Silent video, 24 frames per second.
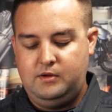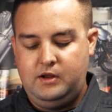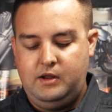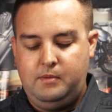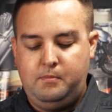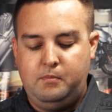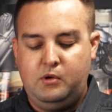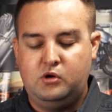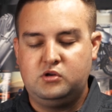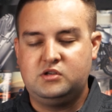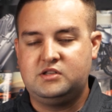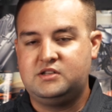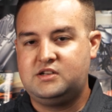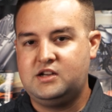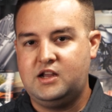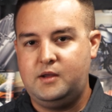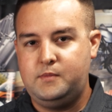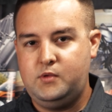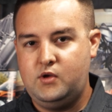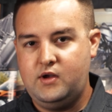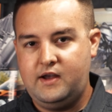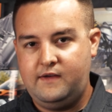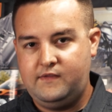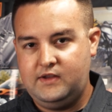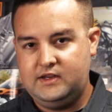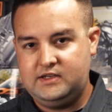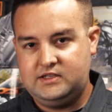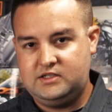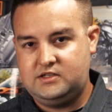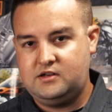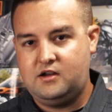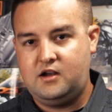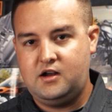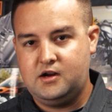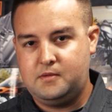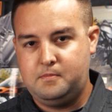most of the time you have a
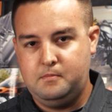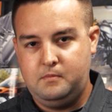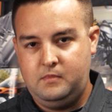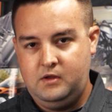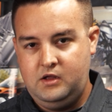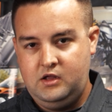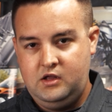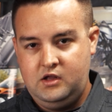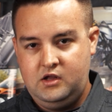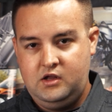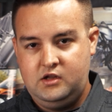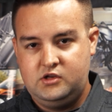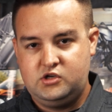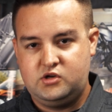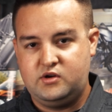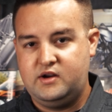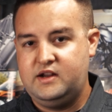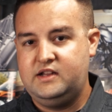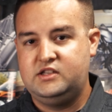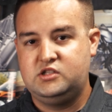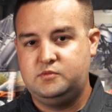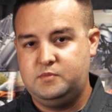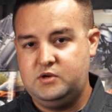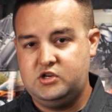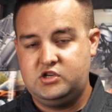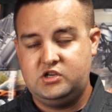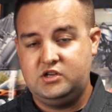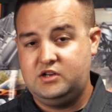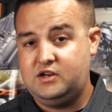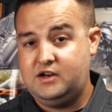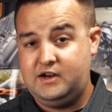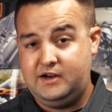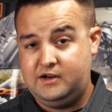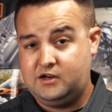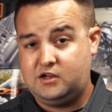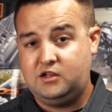stock transmission
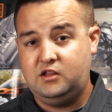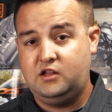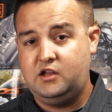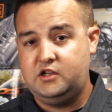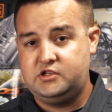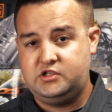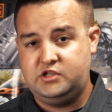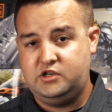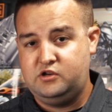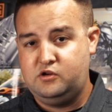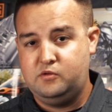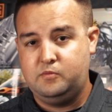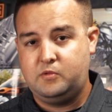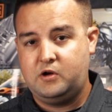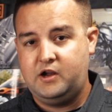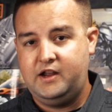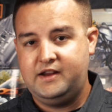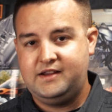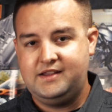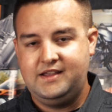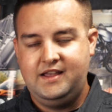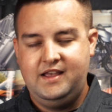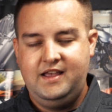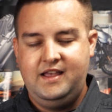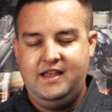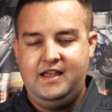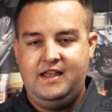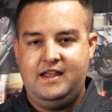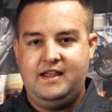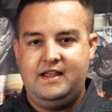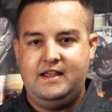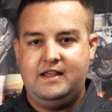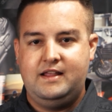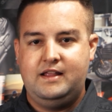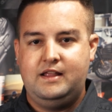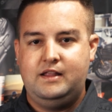and a clutch in your bike,
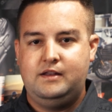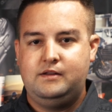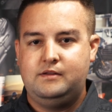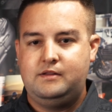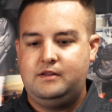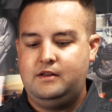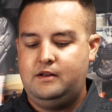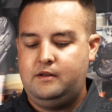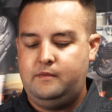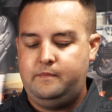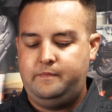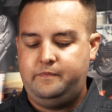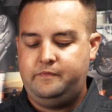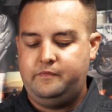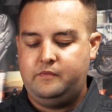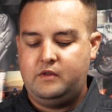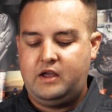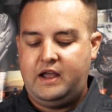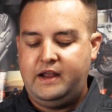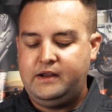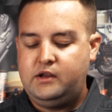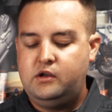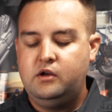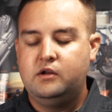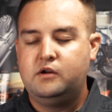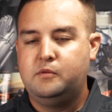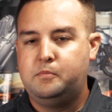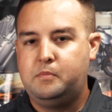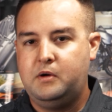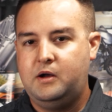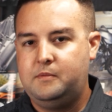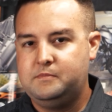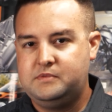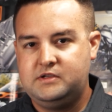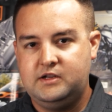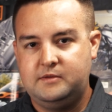and I could have
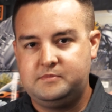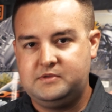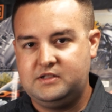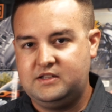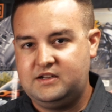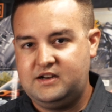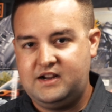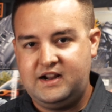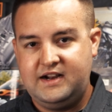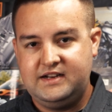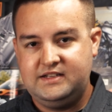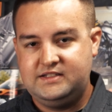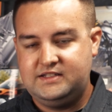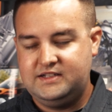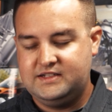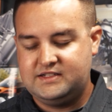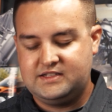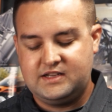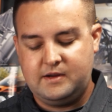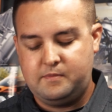bumped up to the 96.